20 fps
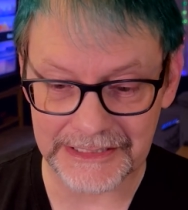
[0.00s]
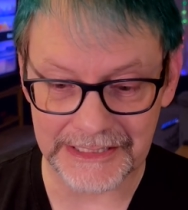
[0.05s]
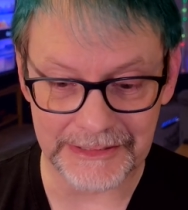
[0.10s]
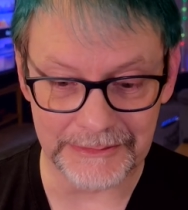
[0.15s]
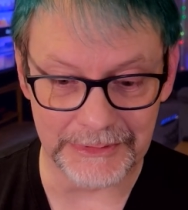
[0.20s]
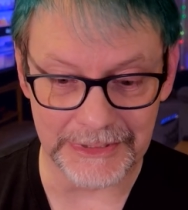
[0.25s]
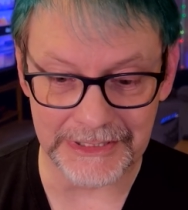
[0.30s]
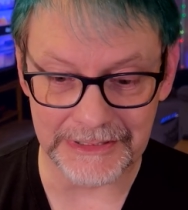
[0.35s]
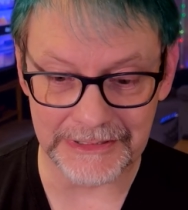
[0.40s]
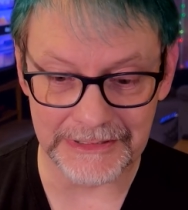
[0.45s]

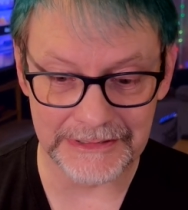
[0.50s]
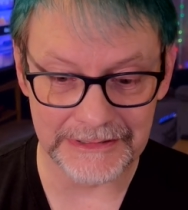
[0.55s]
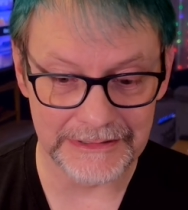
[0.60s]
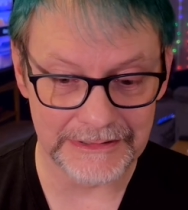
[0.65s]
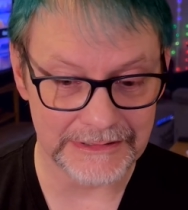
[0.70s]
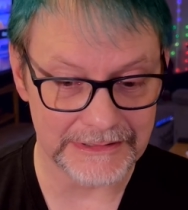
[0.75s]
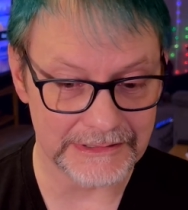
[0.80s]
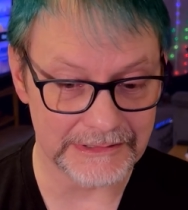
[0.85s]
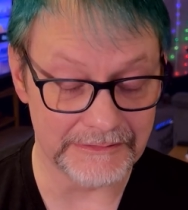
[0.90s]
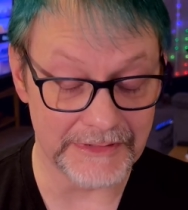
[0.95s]
will
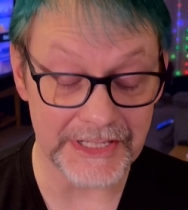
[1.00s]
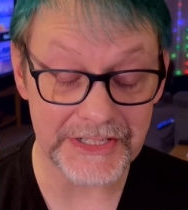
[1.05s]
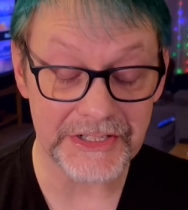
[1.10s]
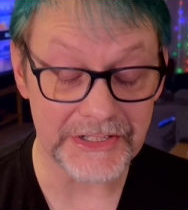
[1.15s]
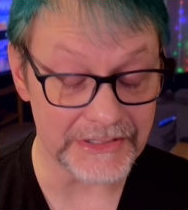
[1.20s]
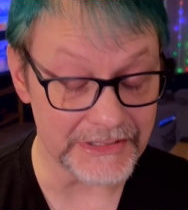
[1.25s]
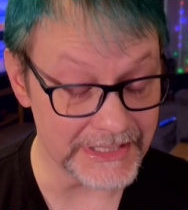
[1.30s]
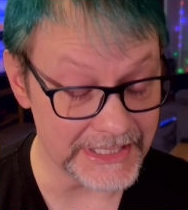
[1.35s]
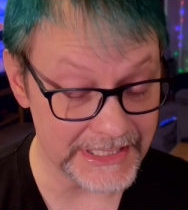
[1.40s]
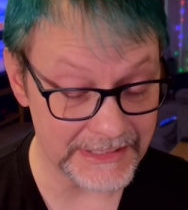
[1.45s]

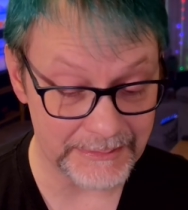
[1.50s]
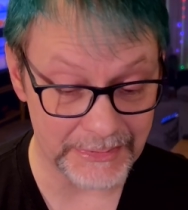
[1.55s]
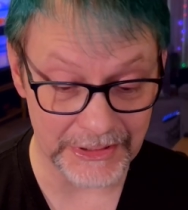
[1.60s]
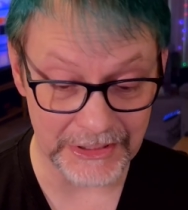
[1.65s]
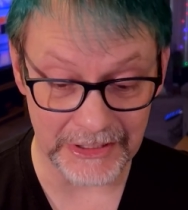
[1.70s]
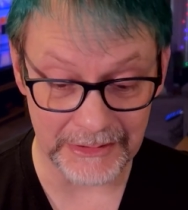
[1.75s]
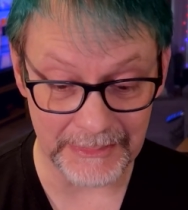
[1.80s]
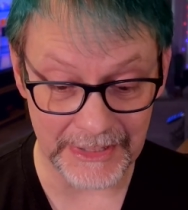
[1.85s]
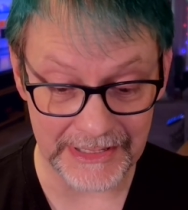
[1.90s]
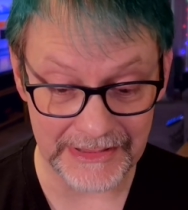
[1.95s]
eventually put
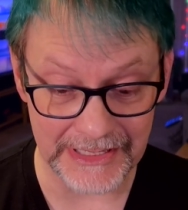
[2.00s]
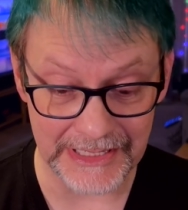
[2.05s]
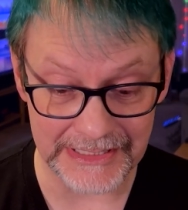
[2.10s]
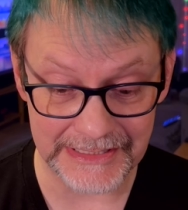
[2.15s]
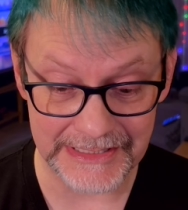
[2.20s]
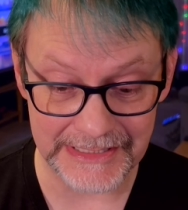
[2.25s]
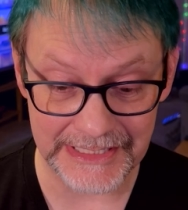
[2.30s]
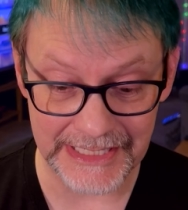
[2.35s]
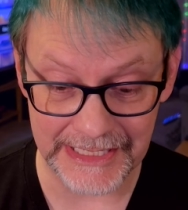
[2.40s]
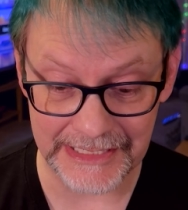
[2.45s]
all my
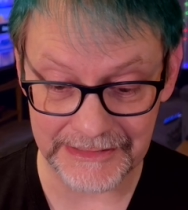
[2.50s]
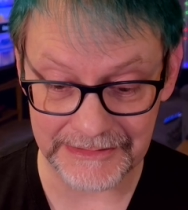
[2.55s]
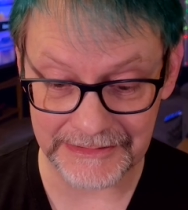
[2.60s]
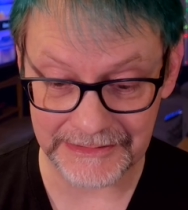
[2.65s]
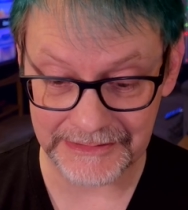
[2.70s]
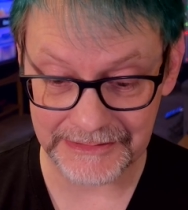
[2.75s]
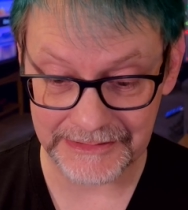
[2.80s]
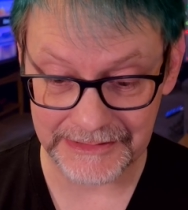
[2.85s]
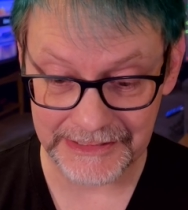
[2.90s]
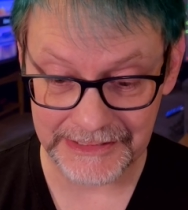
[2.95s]
thoughts down
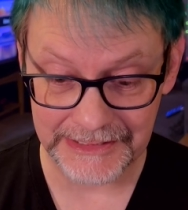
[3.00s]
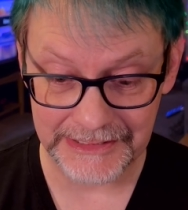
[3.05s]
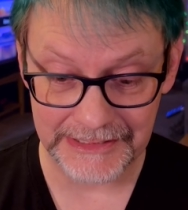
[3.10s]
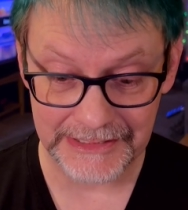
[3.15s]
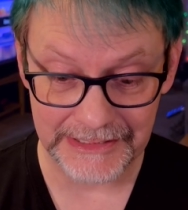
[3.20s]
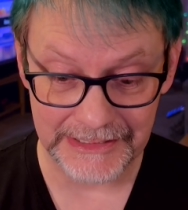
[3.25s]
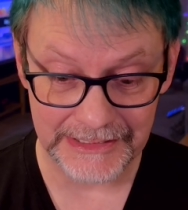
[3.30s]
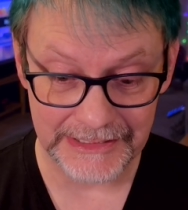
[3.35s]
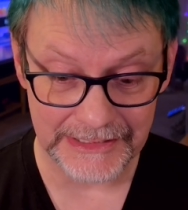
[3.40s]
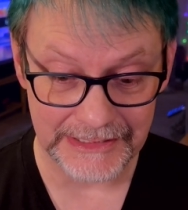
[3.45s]

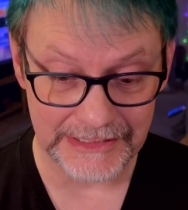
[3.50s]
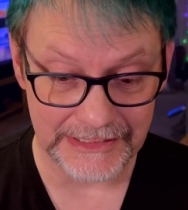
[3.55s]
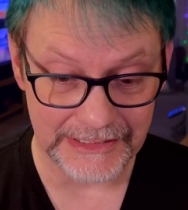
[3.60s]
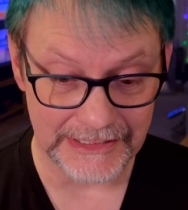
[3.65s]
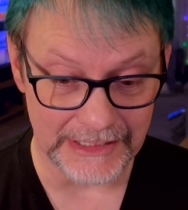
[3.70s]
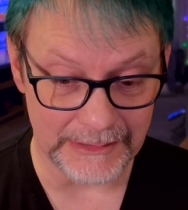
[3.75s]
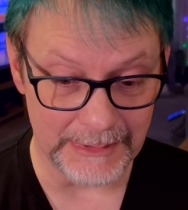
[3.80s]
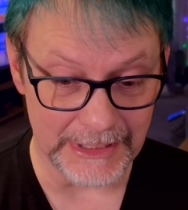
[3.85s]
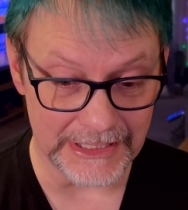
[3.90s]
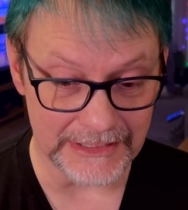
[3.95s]

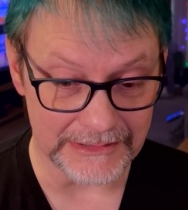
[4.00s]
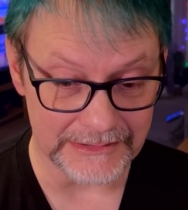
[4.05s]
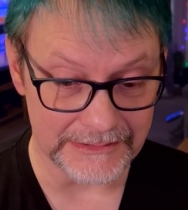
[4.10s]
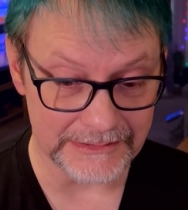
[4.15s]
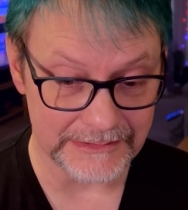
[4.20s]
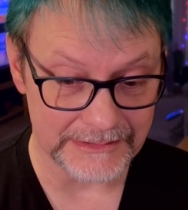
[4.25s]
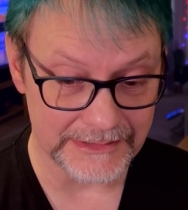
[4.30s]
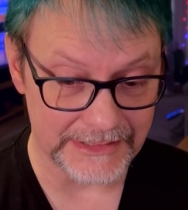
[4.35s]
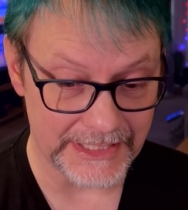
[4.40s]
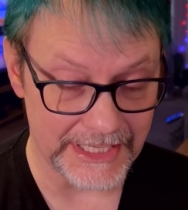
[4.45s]
about
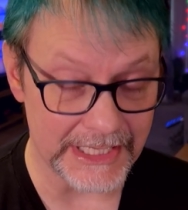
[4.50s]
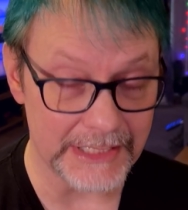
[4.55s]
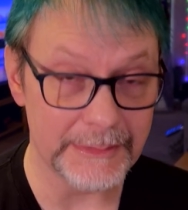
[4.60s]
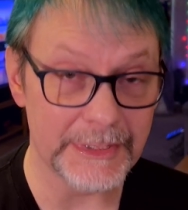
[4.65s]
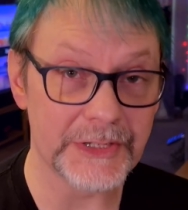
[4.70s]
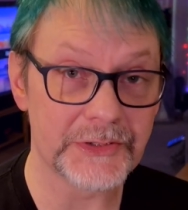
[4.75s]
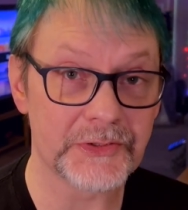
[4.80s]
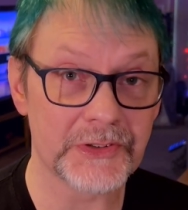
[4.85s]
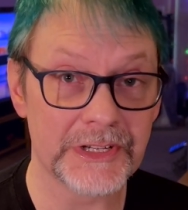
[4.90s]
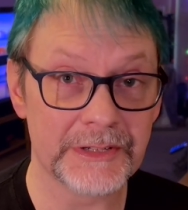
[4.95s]

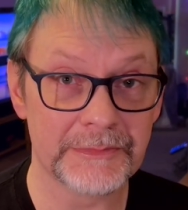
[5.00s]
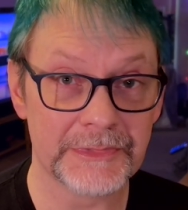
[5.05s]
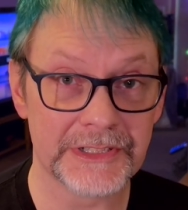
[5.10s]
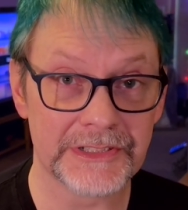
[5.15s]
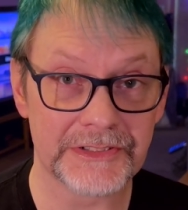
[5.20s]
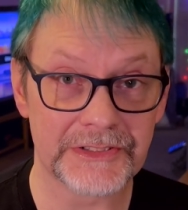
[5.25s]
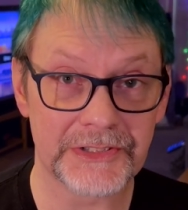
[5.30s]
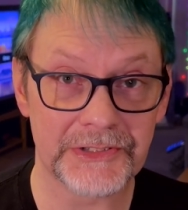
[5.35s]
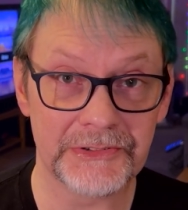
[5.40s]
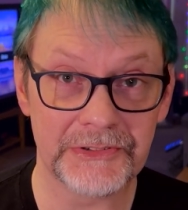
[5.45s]
ketamine
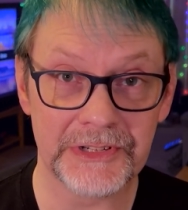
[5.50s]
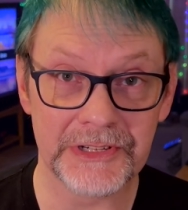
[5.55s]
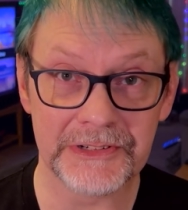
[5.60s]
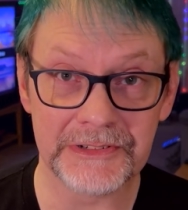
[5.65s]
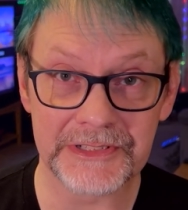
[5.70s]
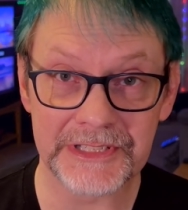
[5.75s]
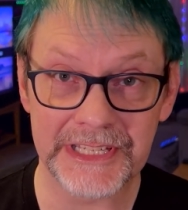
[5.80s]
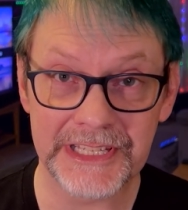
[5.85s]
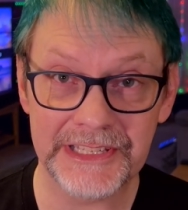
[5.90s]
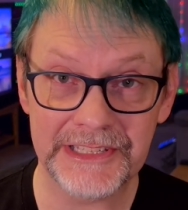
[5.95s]
treatment 2
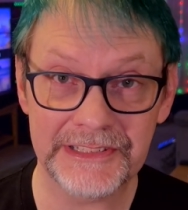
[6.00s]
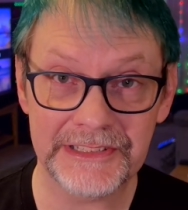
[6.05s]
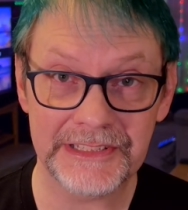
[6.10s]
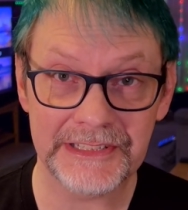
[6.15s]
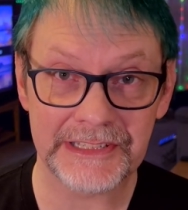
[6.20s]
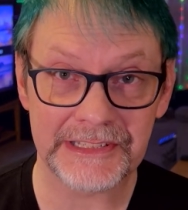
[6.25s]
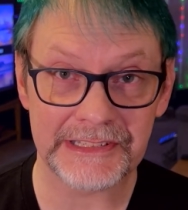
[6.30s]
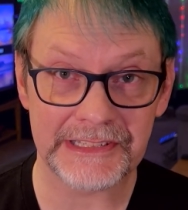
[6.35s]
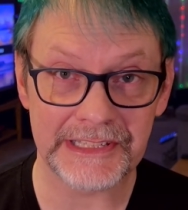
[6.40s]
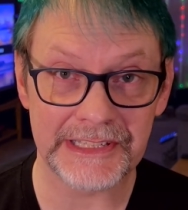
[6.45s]
years
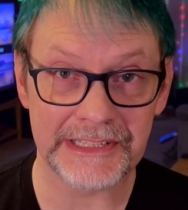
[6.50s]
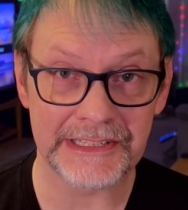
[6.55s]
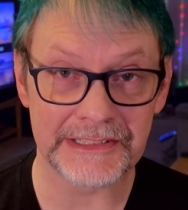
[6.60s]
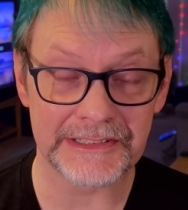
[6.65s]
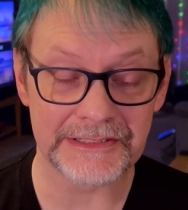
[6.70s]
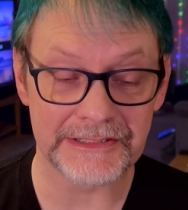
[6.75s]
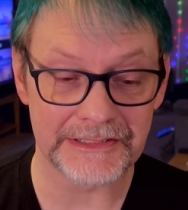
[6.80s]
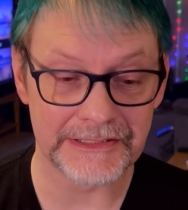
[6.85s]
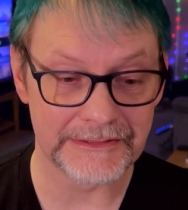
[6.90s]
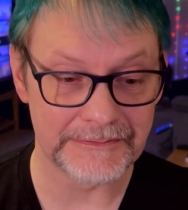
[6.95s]
in,
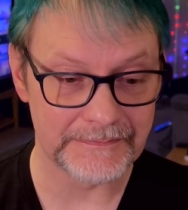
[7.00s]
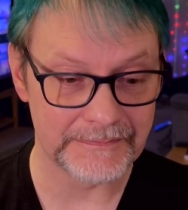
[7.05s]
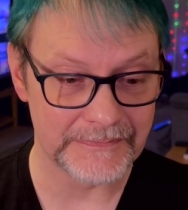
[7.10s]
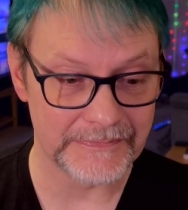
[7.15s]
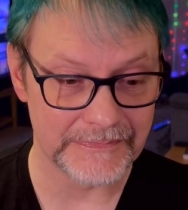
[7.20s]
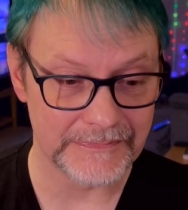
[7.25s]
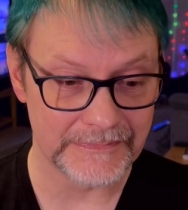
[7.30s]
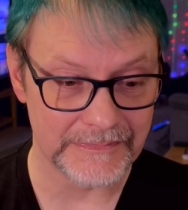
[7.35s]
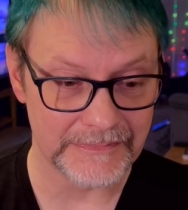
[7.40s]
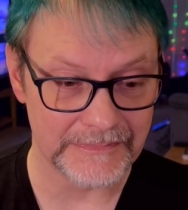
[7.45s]
and
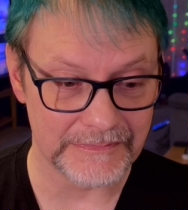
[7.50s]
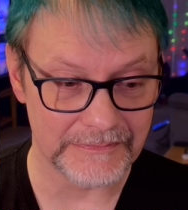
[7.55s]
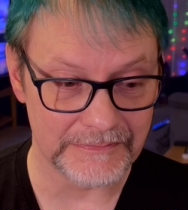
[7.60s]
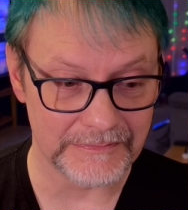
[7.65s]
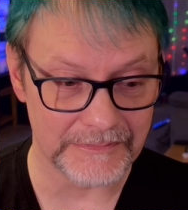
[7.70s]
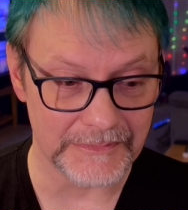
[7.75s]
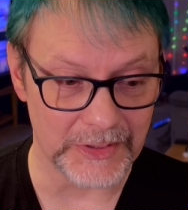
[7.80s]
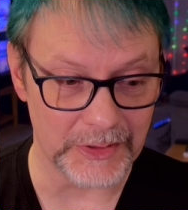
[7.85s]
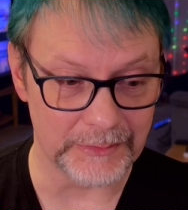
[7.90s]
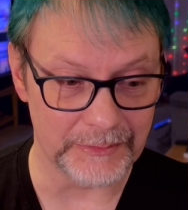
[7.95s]

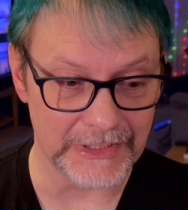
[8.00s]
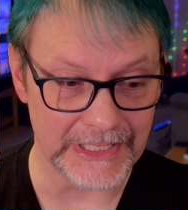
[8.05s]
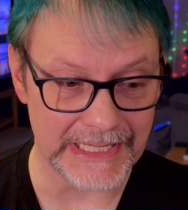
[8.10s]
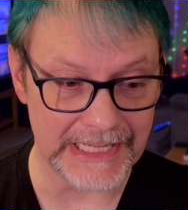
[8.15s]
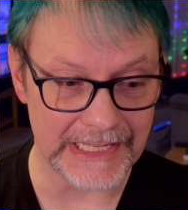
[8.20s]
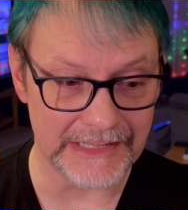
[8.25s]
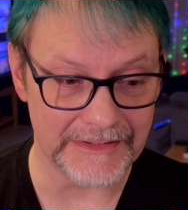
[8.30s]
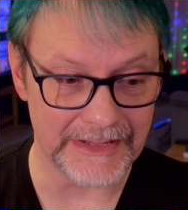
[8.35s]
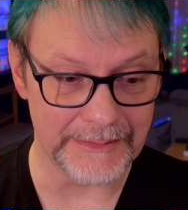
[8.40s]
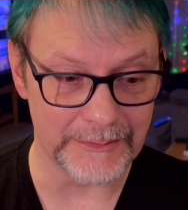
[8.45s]
hopefully
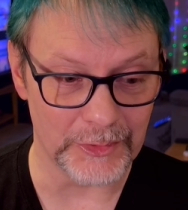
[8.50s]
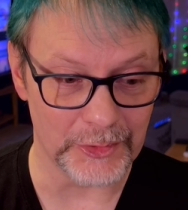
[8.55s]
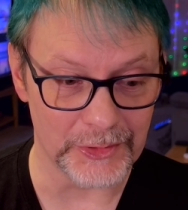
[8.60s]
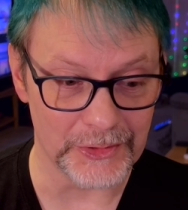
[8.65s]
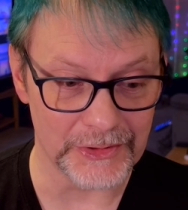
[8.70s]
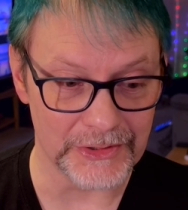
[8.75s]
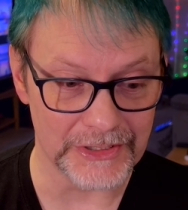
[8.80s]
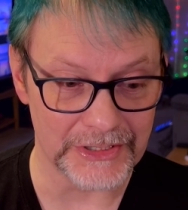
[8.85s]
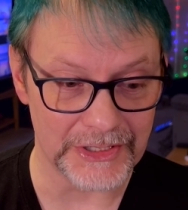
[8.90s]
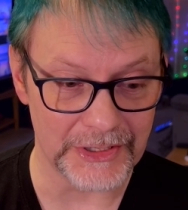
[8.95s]
have a
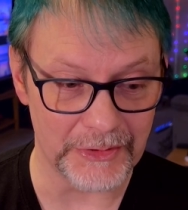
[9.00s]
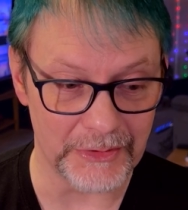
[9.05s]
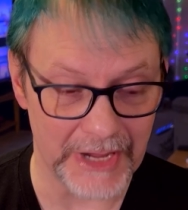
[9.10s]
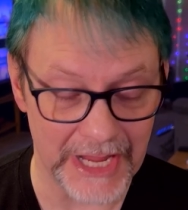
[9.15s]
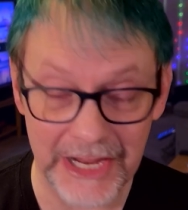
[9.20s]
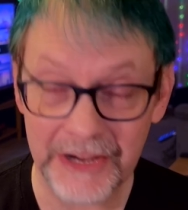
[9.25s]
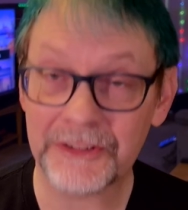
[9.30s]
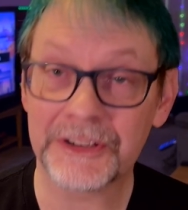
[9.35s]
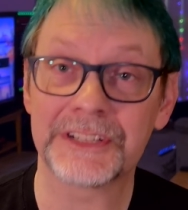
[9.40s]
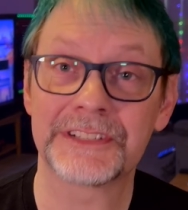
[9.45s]
more
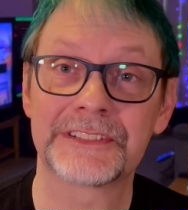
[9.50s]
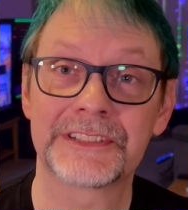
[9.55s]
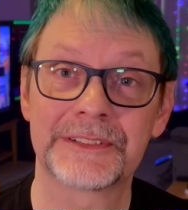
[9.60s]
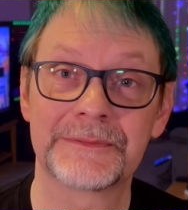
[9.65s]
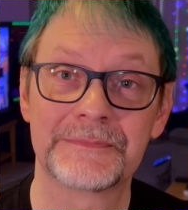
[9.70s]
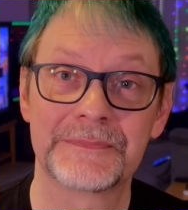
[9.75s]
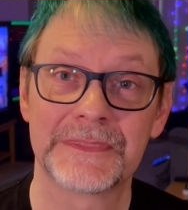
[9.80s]
coherent